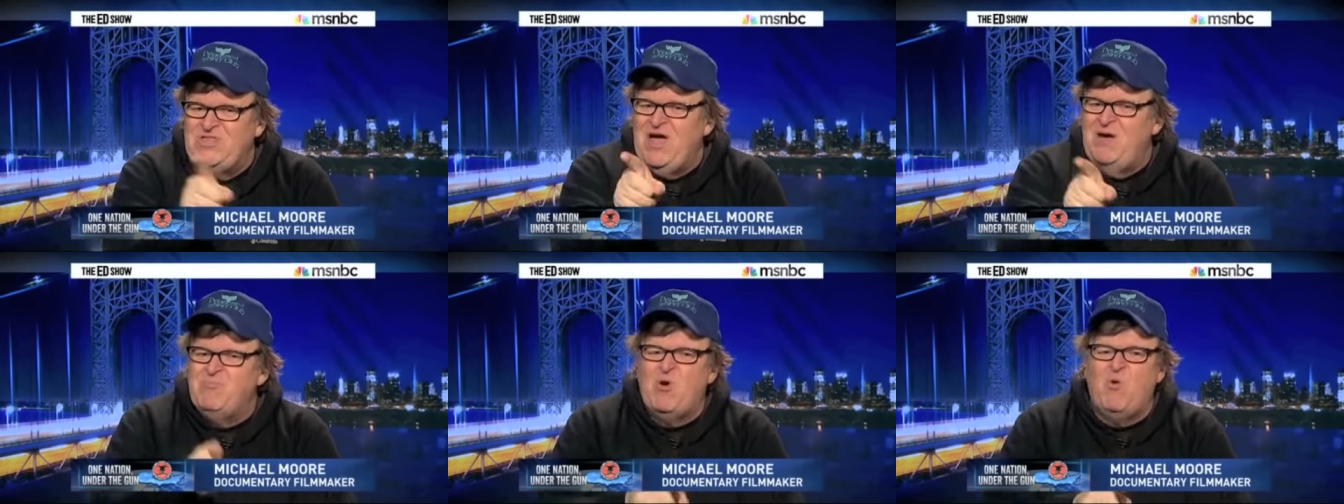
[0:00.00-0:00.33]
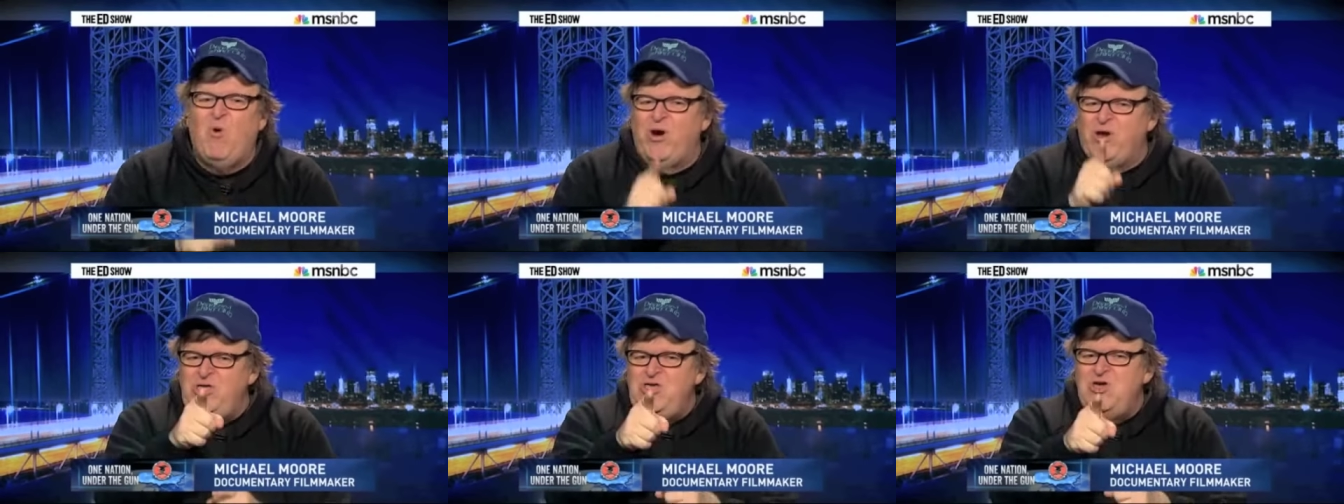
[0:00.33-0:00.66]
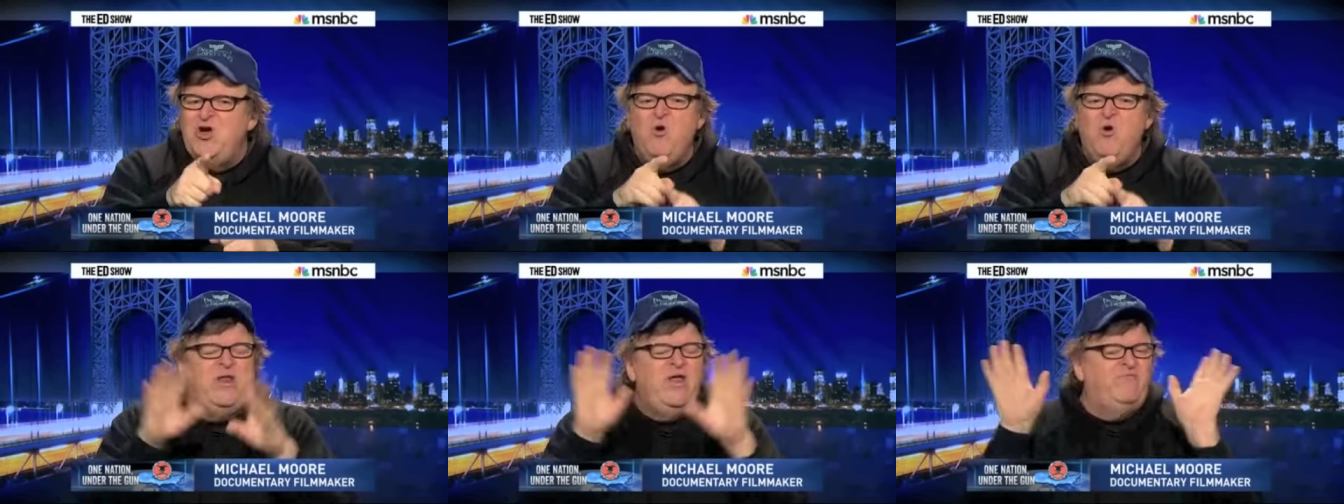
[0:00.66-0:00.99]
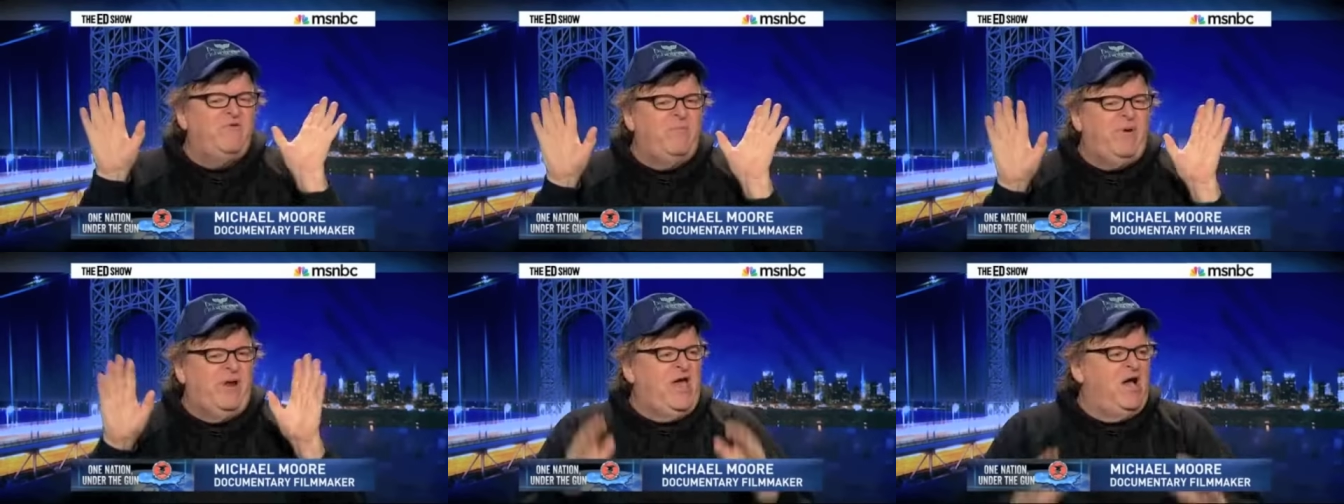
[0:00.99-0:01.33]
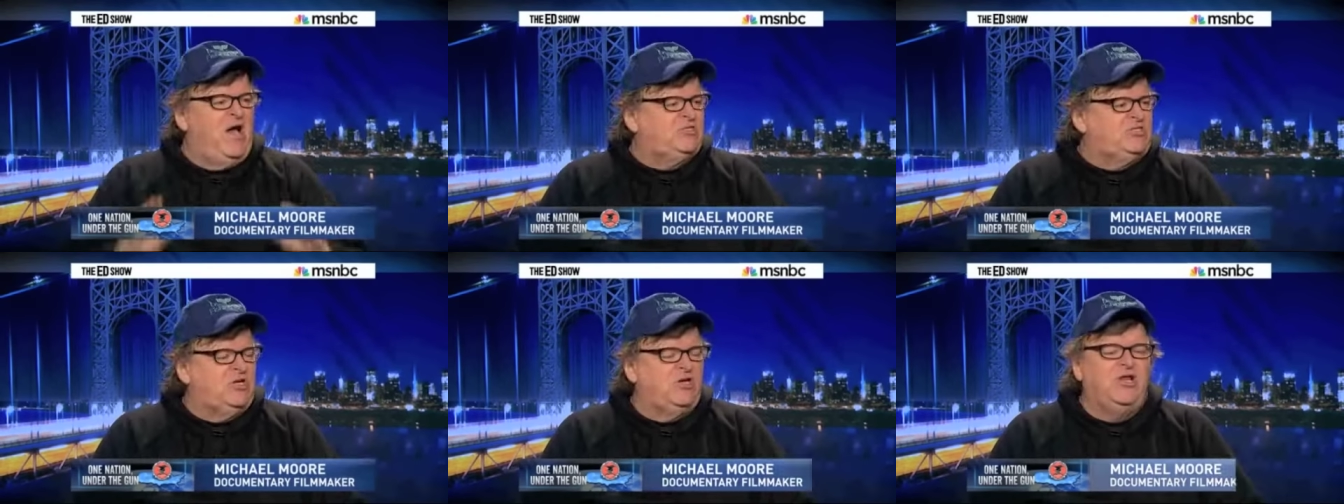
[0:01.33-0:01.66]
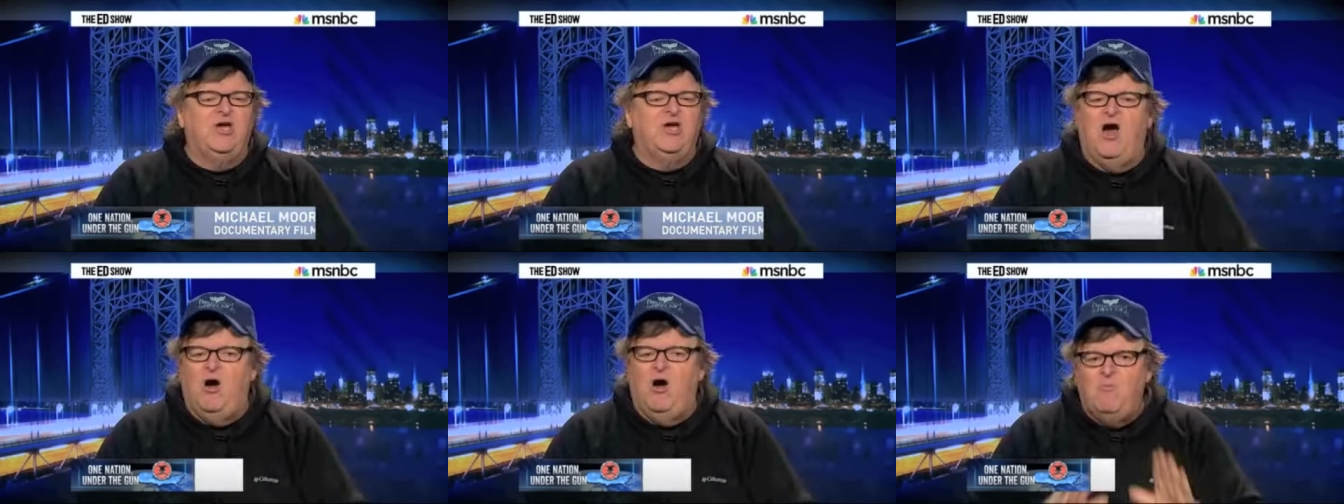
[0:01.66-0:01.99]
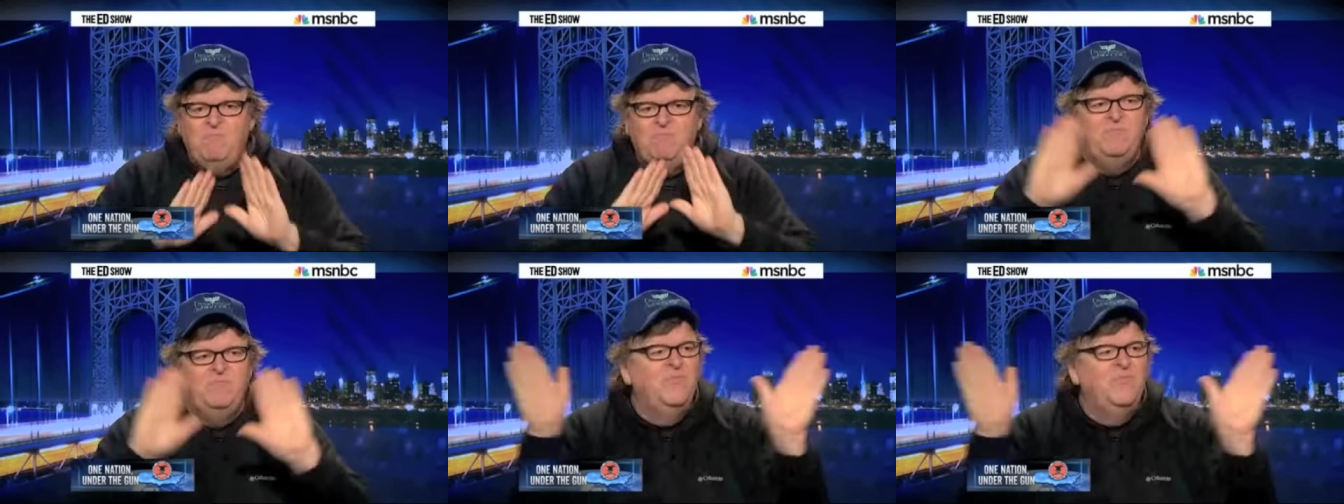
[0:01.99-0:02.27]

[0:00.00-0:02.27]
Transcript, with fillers: number where you and everybody else are going to go.